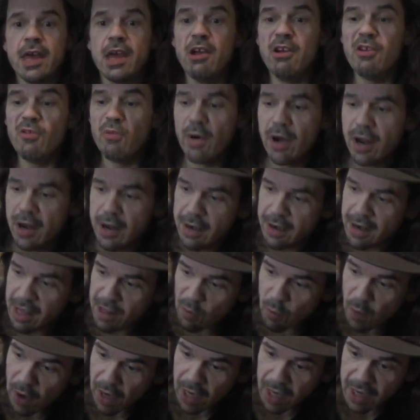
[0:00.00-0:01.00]
Here's one
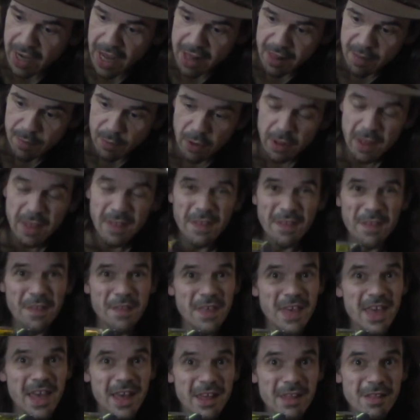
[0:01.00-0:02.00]
that's recognizable.
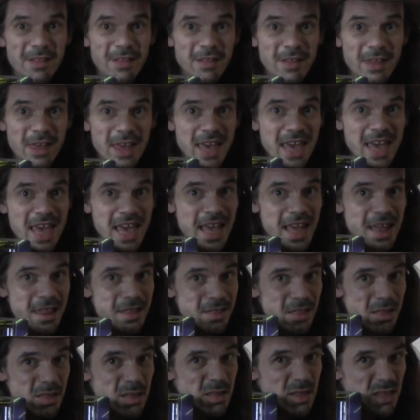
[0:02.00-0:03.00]
This is
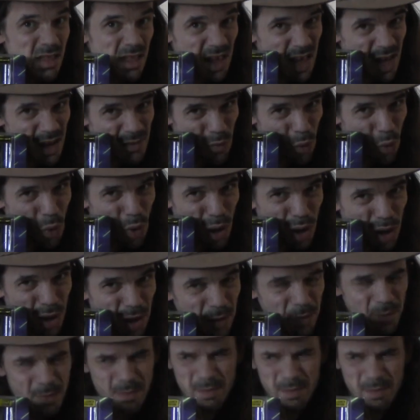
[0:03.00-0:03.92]
the Slave One.